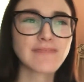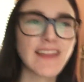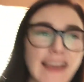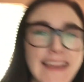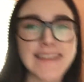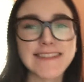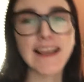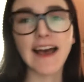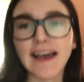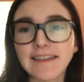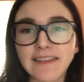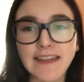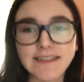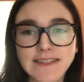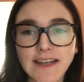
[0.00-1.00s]
I guess
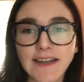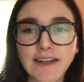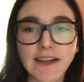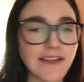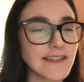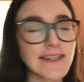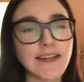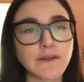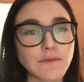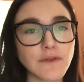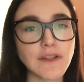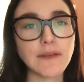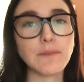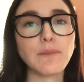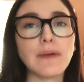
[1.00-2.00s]
highlights kind of, because I didn't
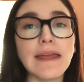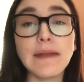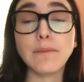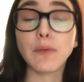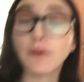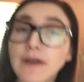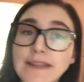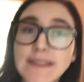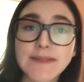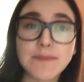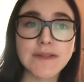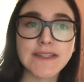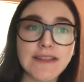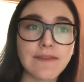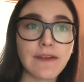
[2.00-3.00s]
really pinpoint
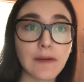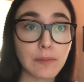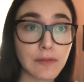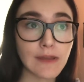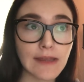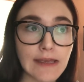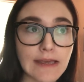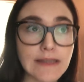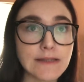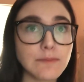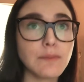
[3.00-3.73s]
specific plays,